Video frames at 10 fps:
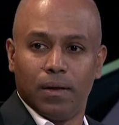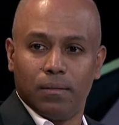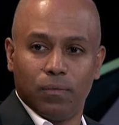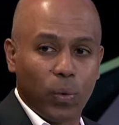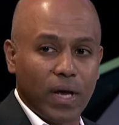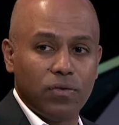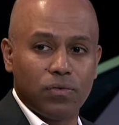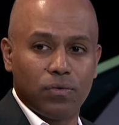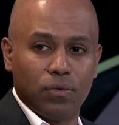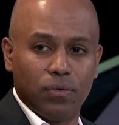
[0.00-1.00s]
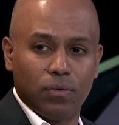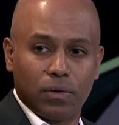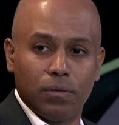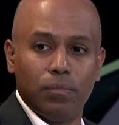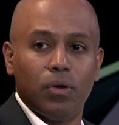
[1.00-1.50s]
ways to
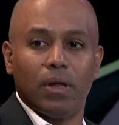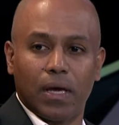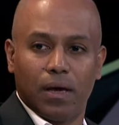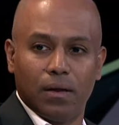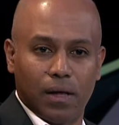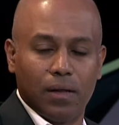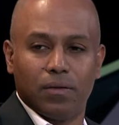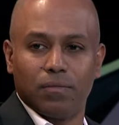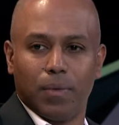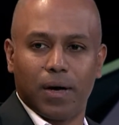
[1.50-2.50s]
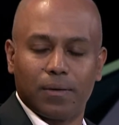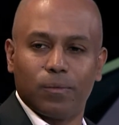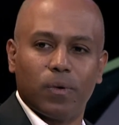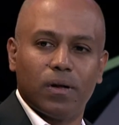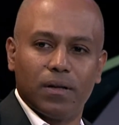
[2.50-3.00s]
communicate in this
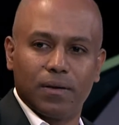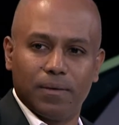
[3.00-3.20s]
modern world.